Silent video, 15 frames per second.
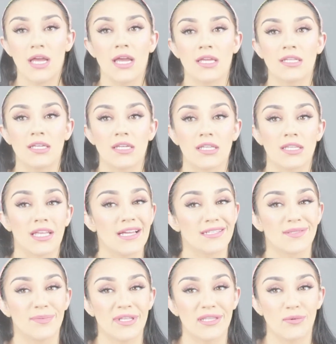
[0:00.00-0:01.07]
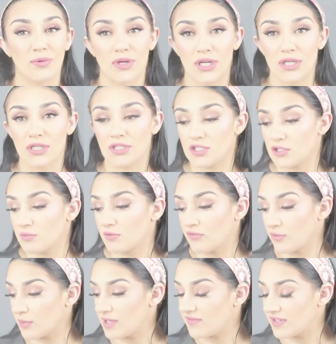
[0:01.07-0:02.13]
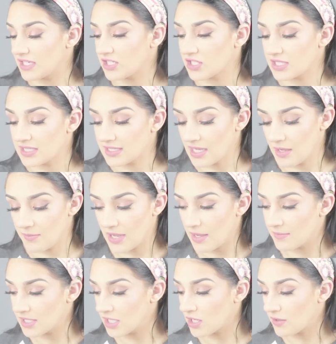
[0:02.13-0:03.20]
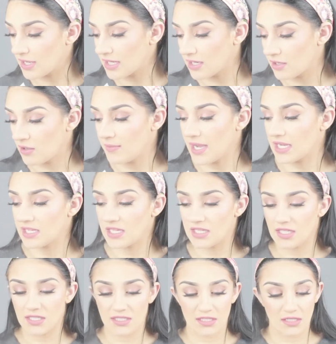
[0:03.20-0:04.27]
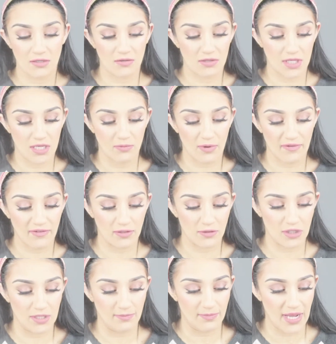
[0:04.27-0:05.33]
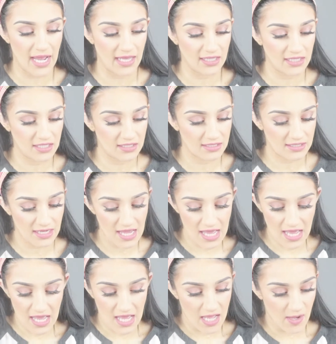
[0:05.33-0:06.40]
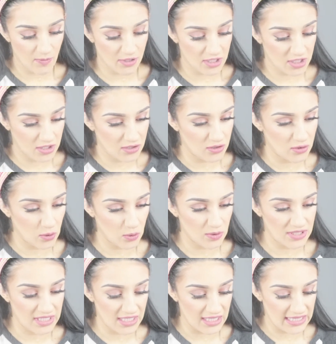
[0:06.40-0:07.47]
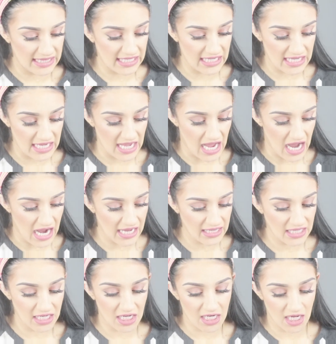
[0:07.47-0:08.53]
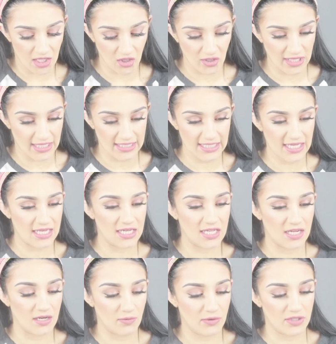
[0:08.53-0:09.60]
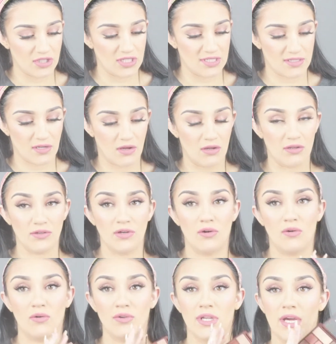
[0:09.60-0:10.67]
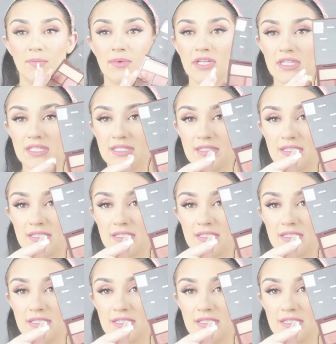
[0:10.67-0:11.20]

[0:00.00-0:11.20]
And then last bit that we're gonna do before we finish this up, I'm gonna go ahead and go back into the Revolution palette, and we're gonna use the highlighting color that's in here, which is called Hold Up, and it's